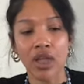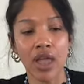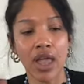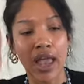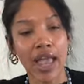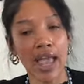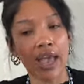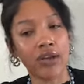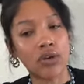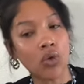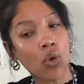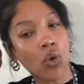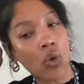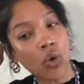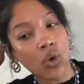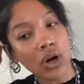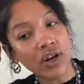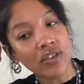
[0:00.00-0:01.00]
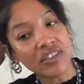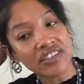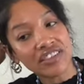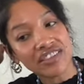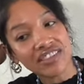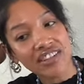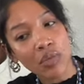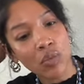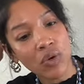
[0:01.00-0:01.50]
And, or this
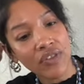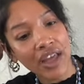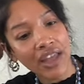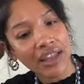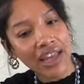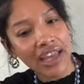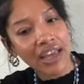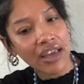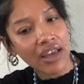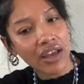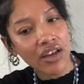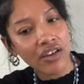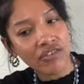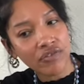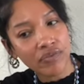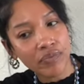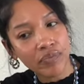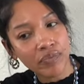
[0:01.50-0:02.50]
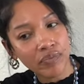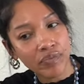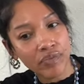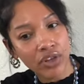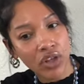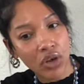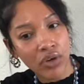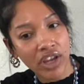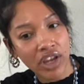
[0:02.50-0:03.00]
is someone that, like,
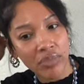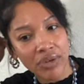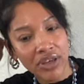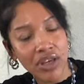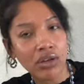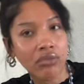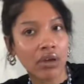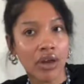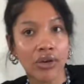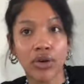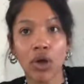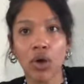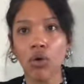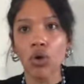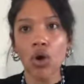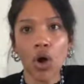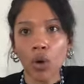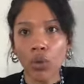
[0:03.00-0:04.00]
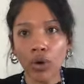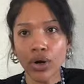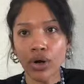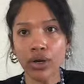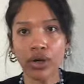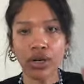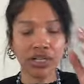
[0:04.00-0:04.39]
you know, it could be, I don't know, coworker.